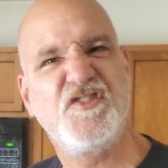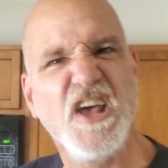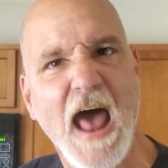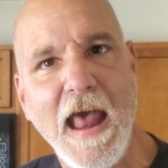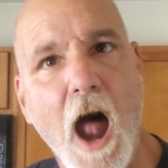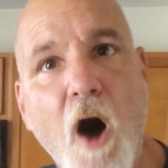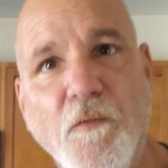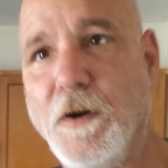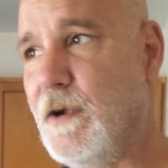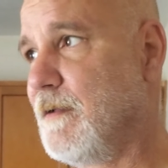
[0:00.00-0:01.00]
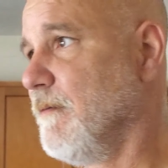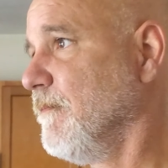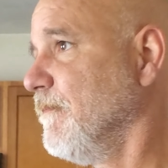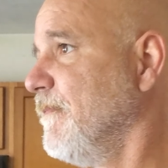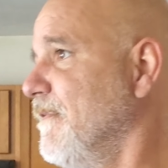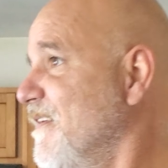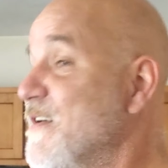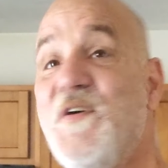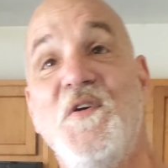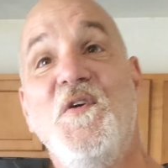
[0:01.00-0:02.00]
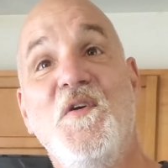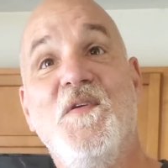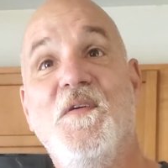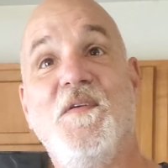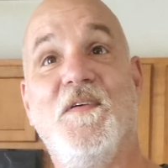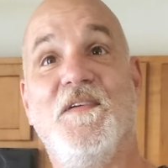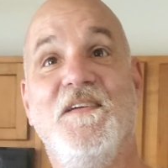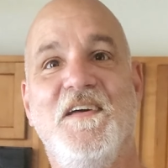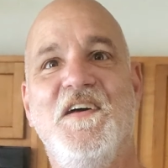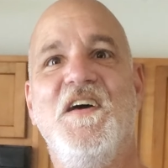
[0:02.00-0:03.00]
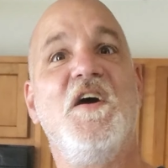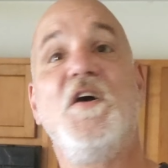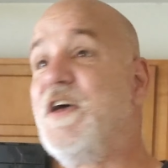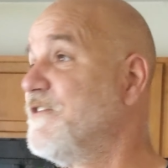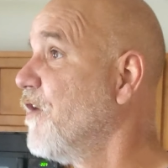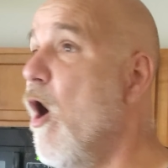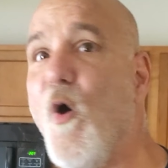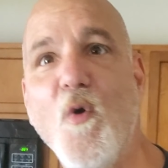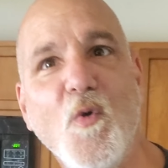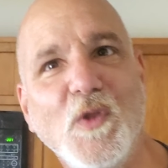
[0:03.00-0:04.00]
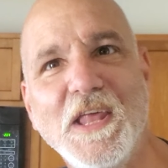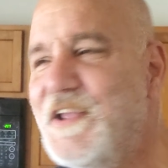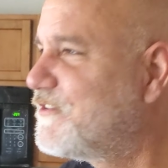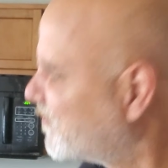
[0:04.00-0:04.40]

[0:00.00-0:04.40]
Shit ain't over. It's only just beginning. It's only